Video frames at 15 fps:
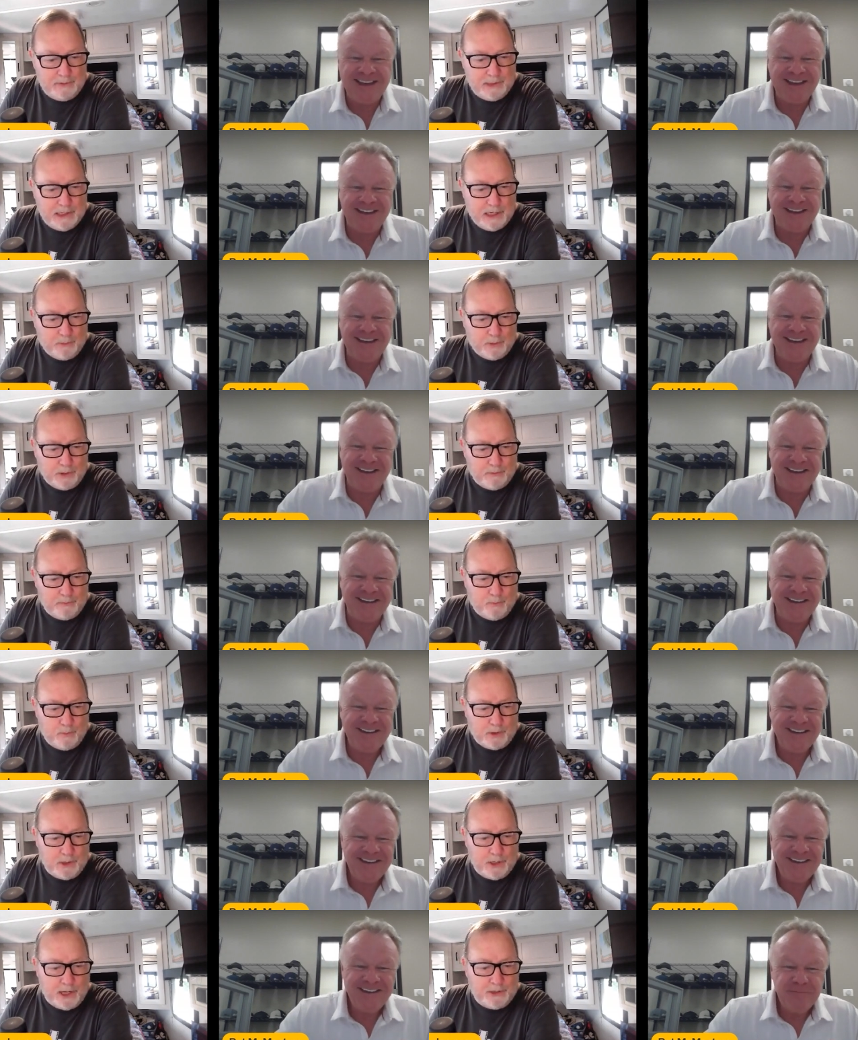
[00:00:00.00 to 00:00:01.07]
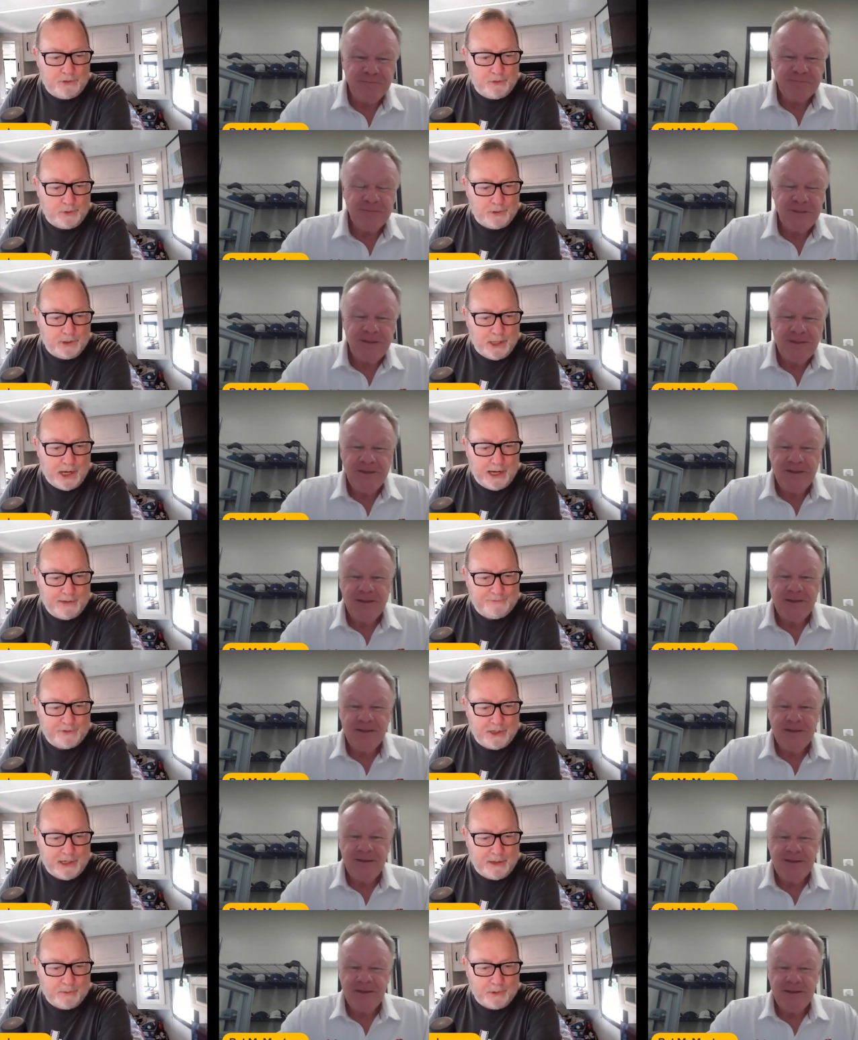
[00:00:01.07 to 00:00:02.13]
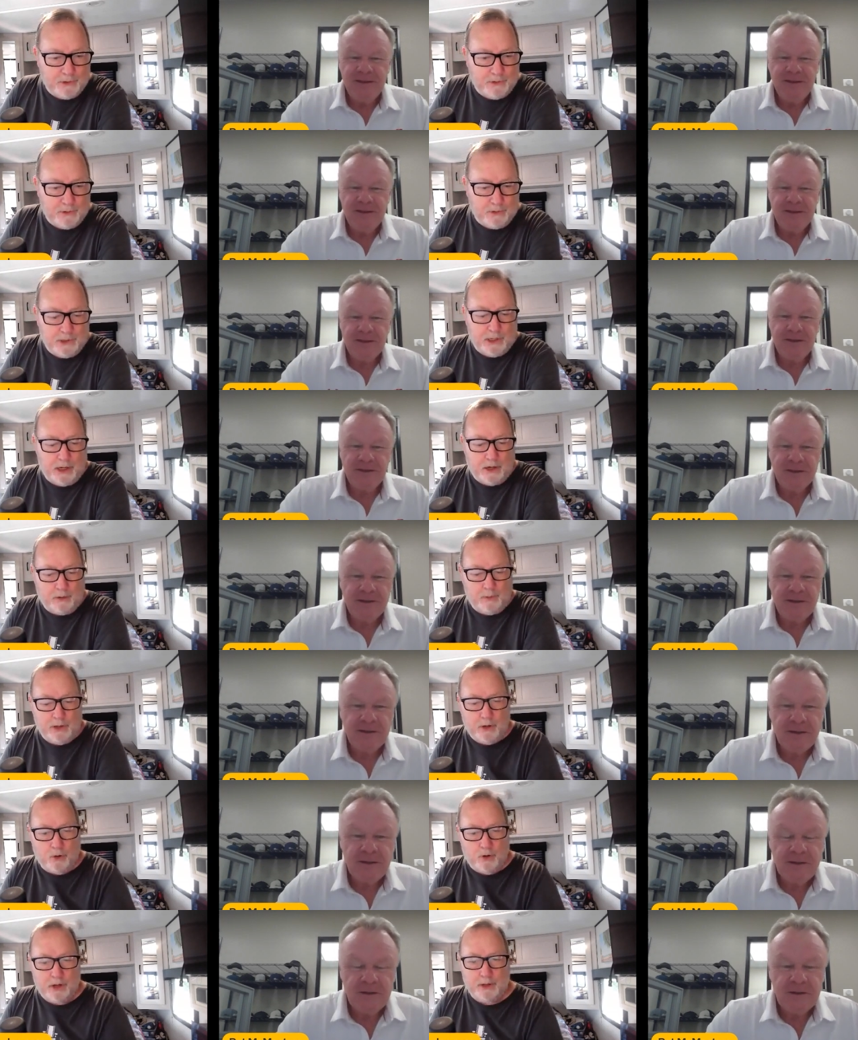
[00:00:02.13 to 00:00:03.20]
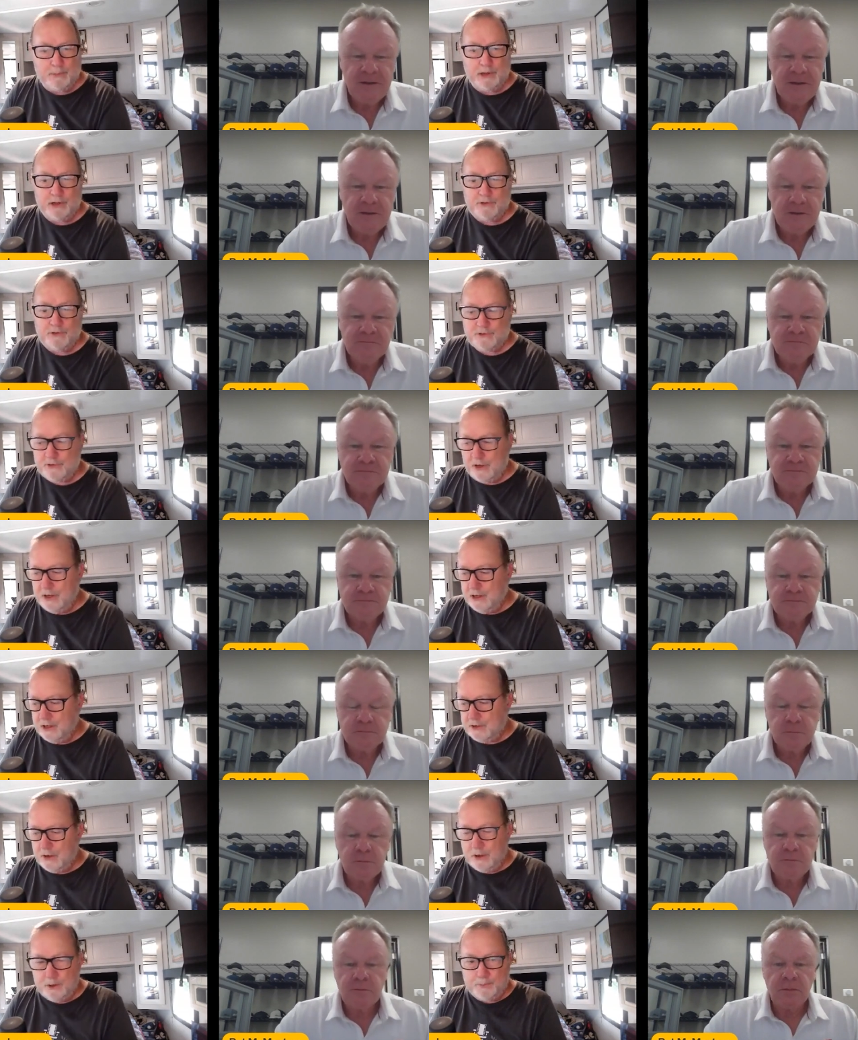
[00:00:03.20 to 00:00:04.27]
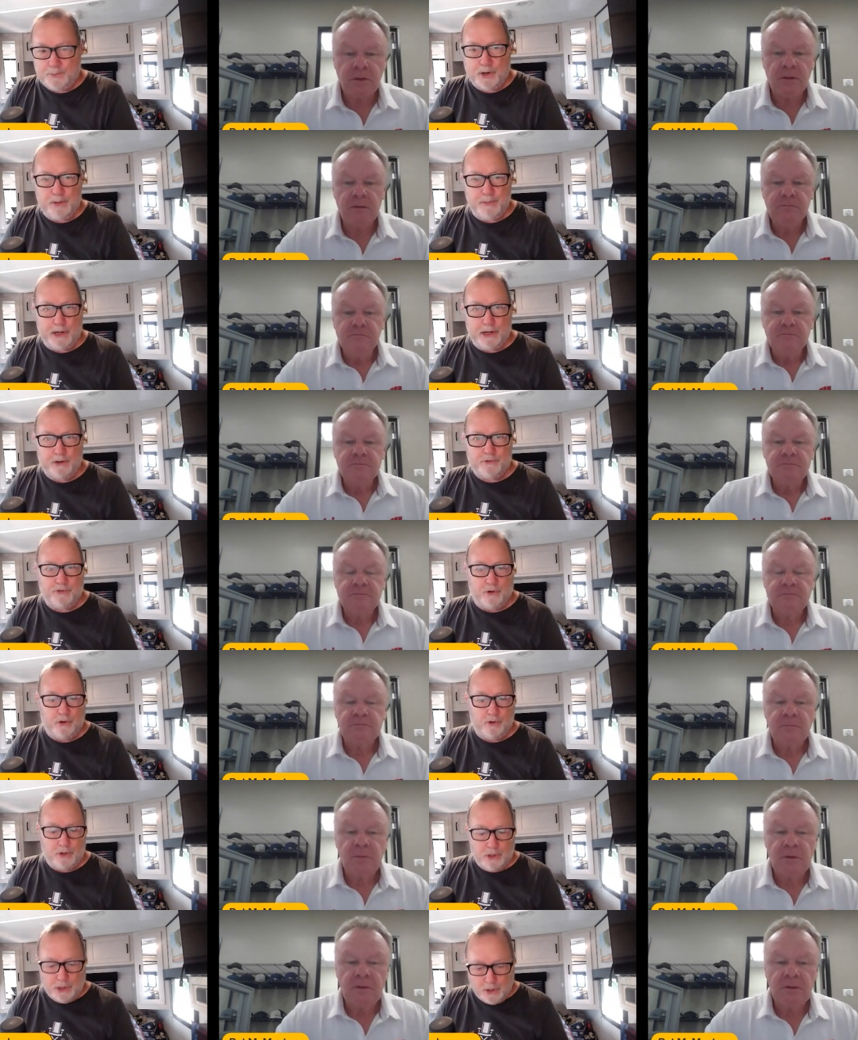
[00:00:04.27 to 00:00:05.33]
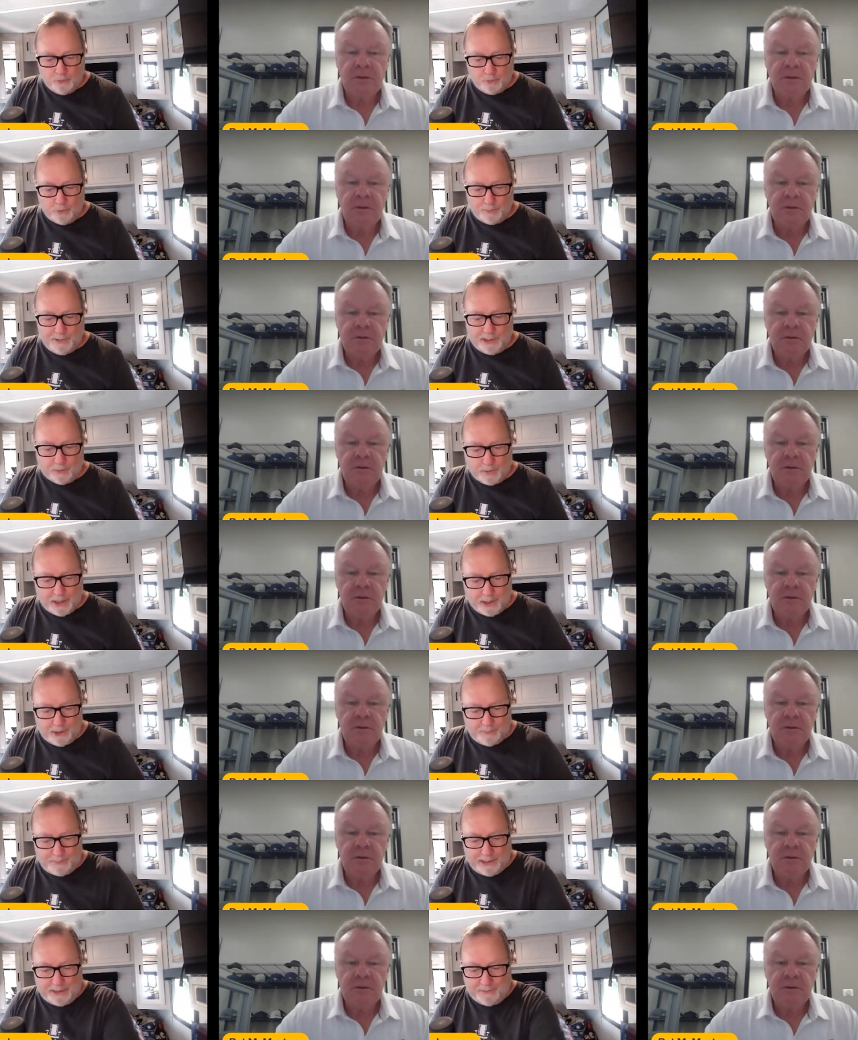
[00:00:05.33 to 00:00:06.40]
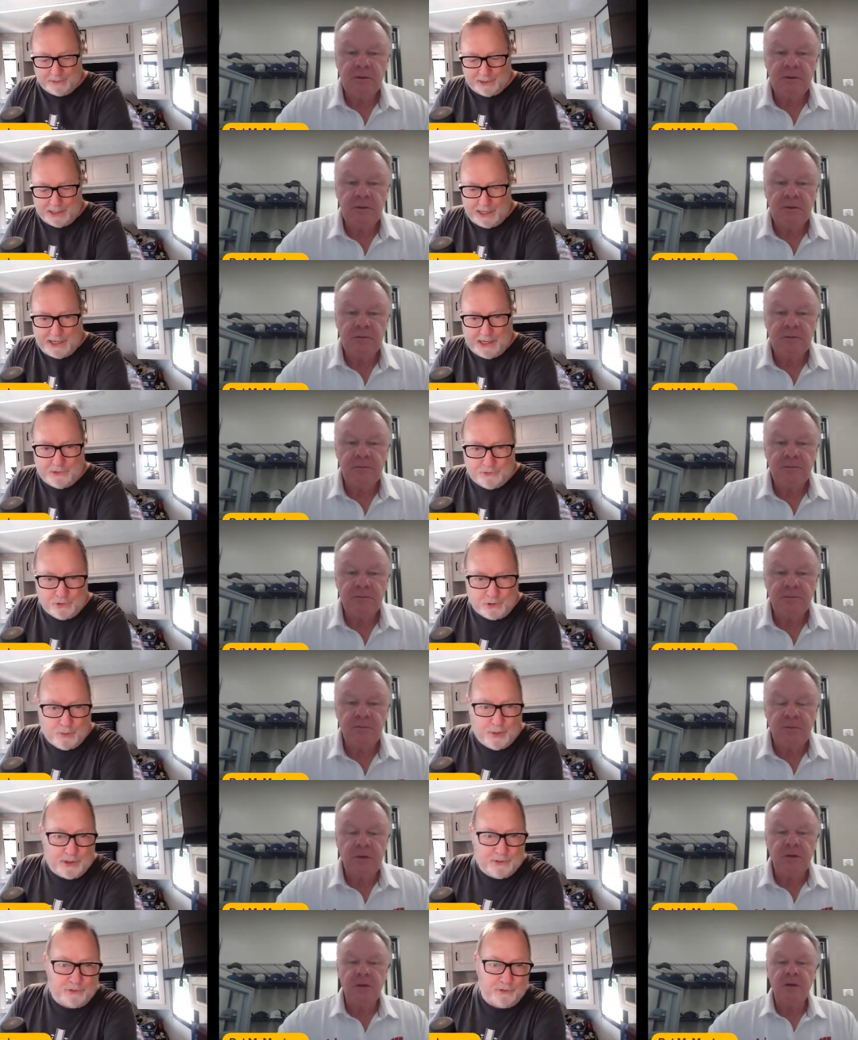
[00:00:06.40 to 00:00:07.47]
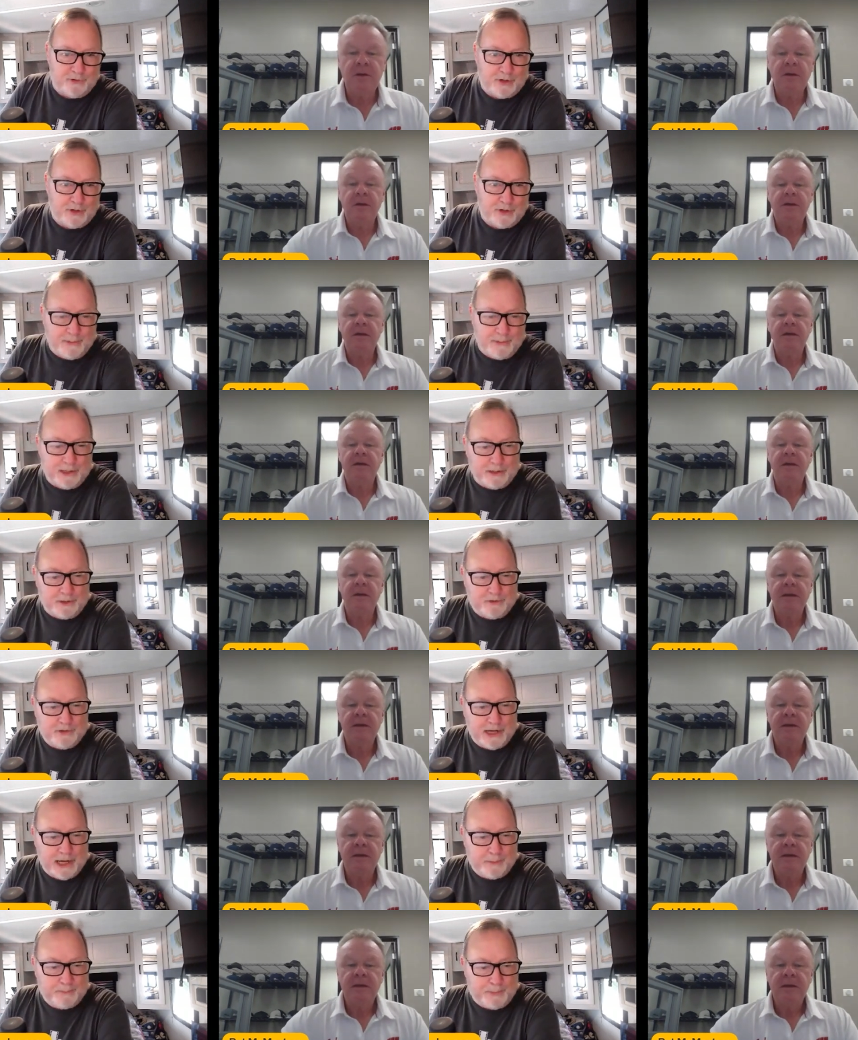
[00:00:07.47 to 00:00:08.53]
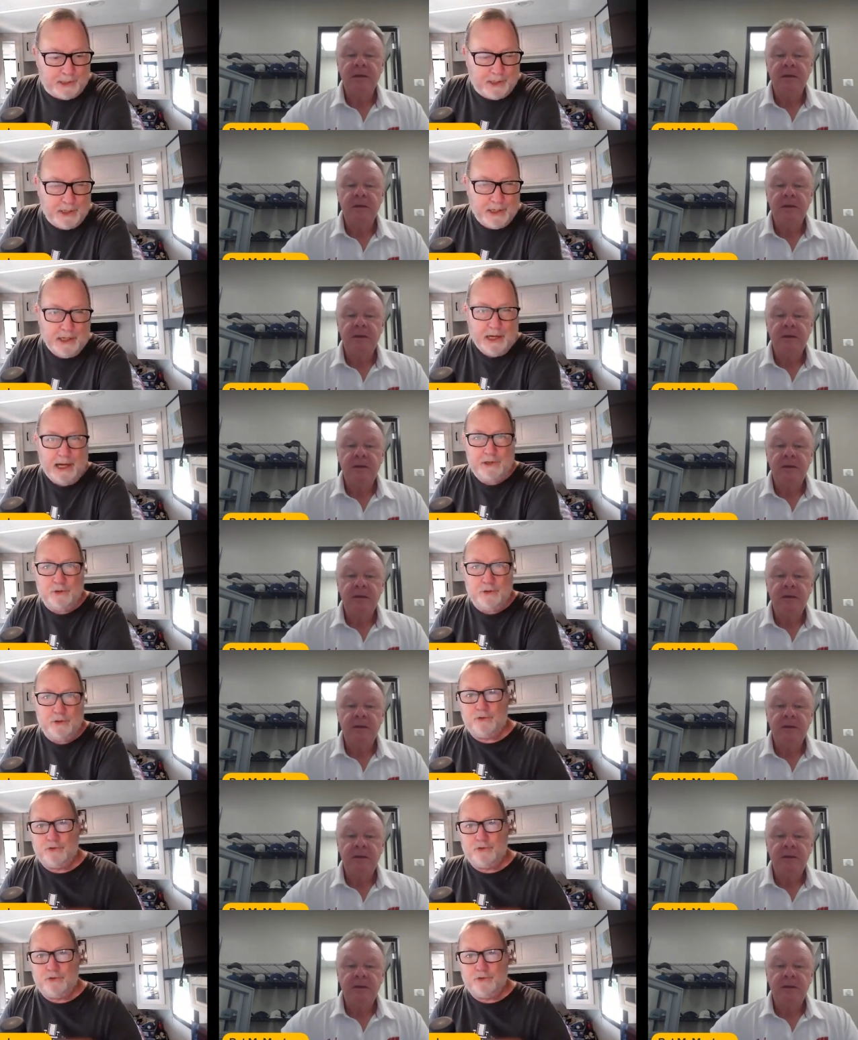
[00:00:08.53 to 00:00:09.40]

Speaker 1: yeah, we're we're not doing live today. We're doing a recording, but it's uh, called a premiere, so we'll be around to be able to answer questions that come in on the chat, but I don't